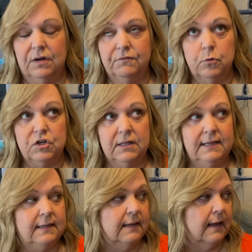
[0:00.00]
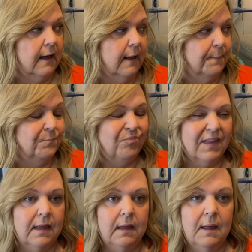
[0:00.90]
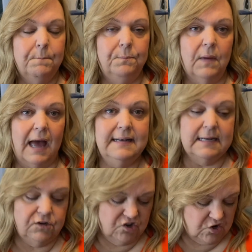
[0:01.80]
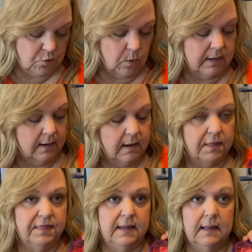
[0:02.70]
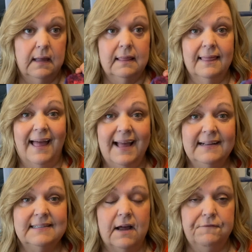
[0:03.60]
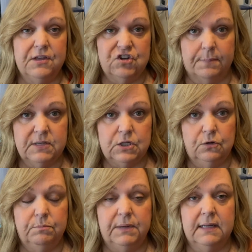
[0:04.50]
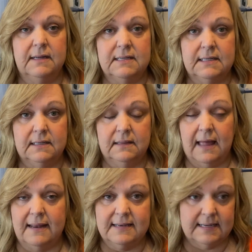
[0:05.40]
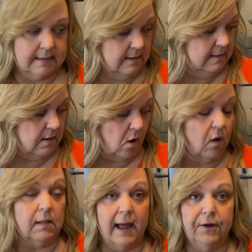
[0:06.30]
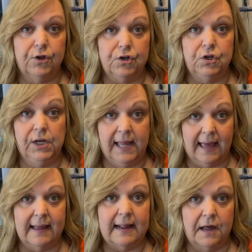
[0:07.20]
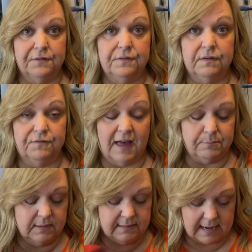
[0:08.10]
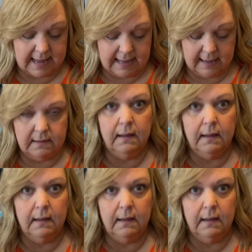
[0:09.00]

Unfortunately, I did shorten the legs of the jumpsuit because that's all I could get out of the fabric that I had.